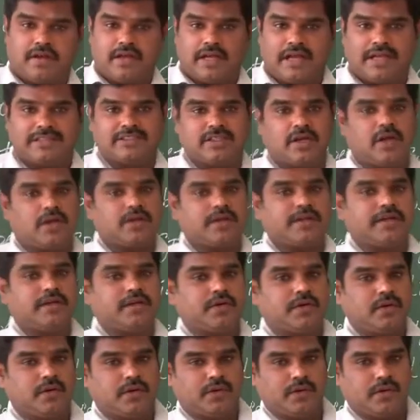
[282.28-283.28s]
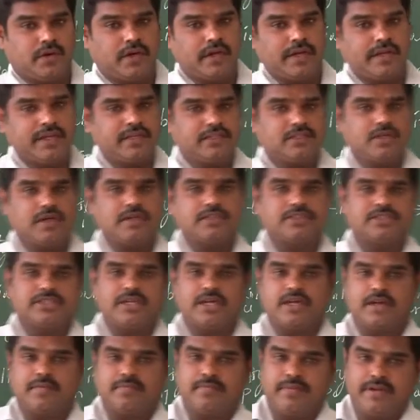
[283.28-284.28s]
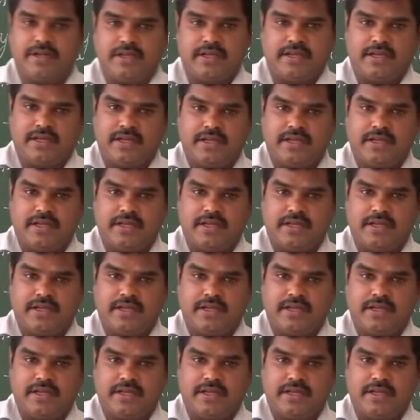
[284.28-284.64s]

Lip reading: As I already told you, any joint stock company